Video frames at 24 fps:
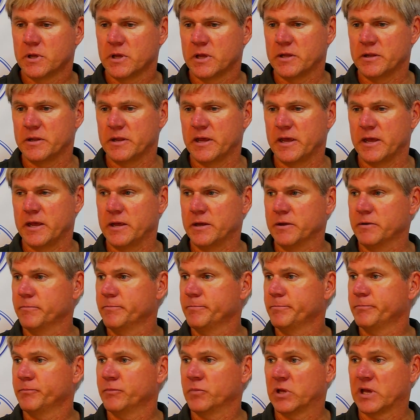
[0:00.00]
And then
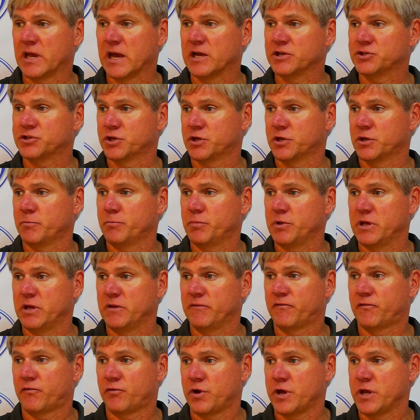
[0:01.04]
the guys are going to be
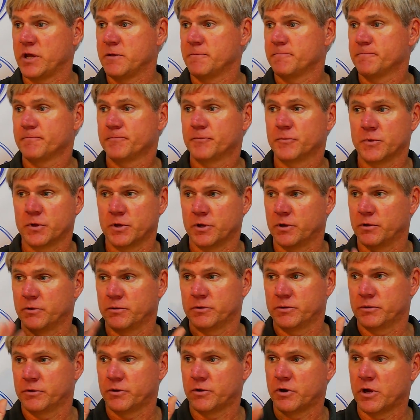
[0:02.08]
free. They're
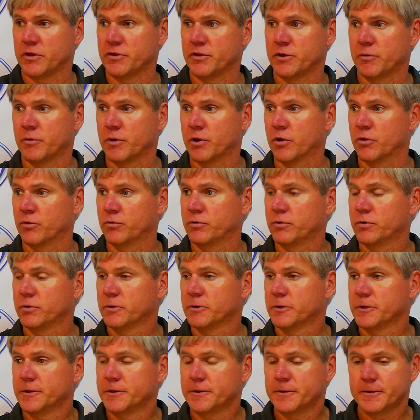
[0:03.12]
on their
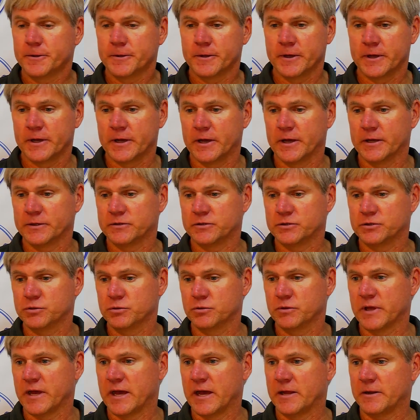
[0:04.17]
own to
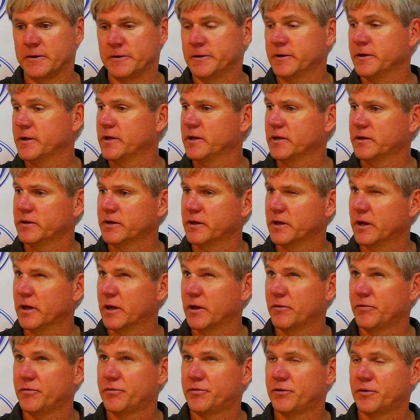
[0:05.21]
do that. And then
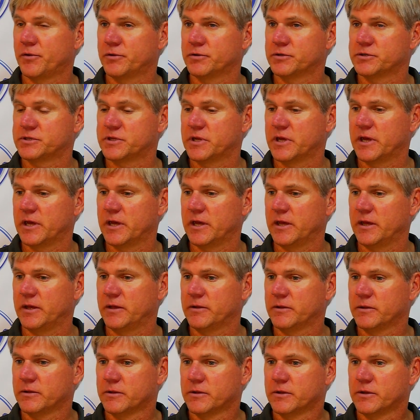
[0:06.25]

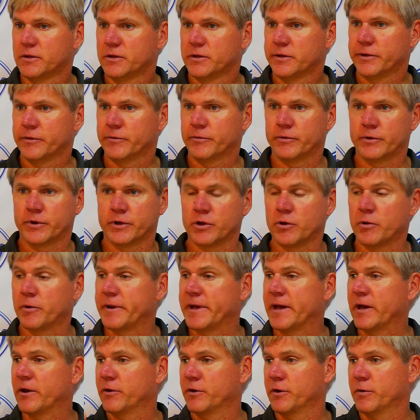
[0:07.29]
Thursday we're
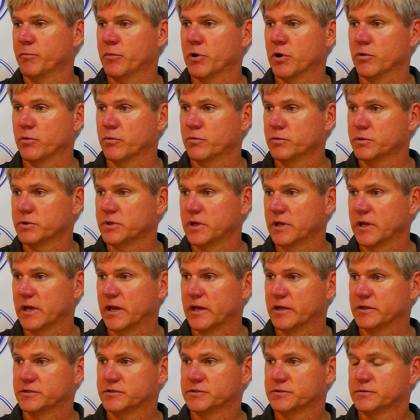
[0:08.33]
going out on a boat with the
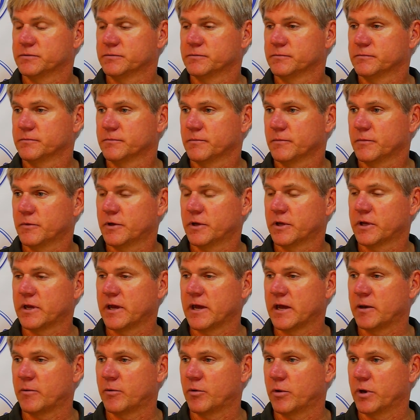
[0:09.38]
guys. On a
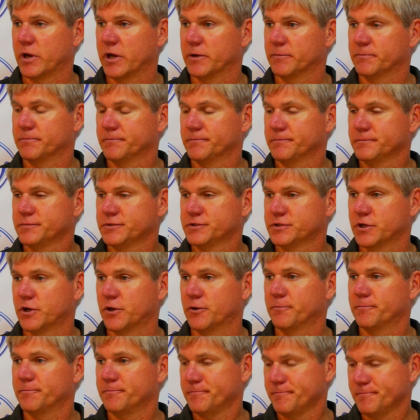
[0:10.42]
catamaran,
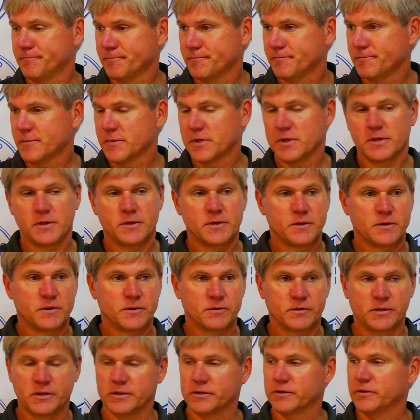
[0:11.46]
so,
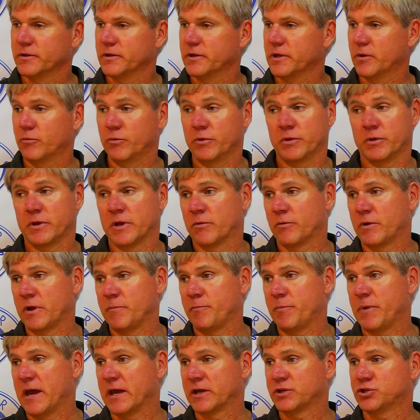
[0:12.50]
and then we get
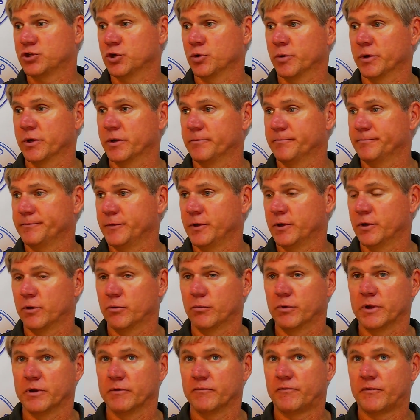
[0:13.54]
right back to it, you know,
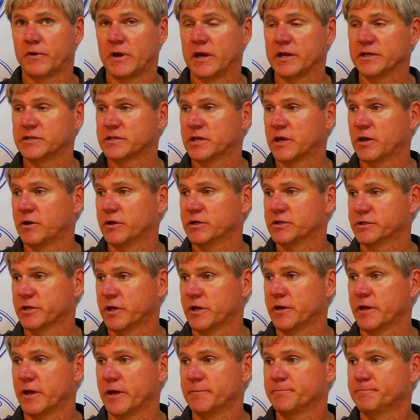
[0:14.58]
when Friday, Saturday,
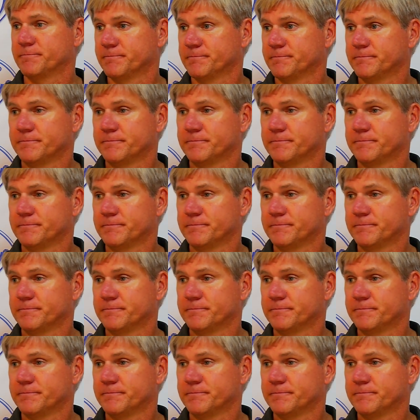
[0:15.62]
Sunday.